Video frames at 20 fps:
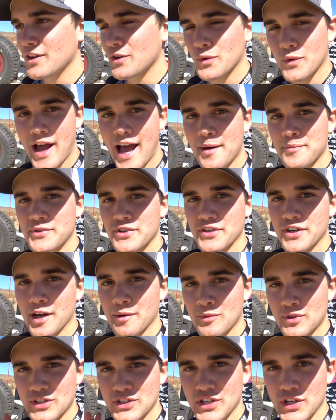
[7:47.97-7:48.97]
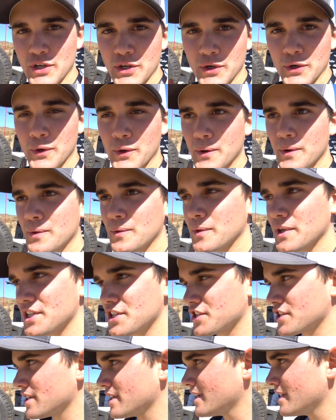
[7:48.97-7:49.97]
Raptor number two,
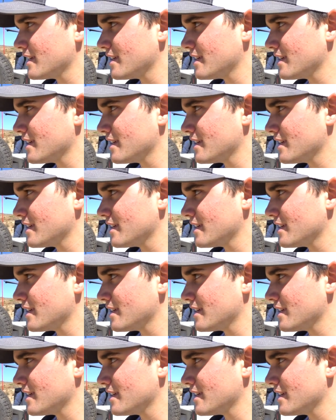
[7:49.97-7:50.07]
which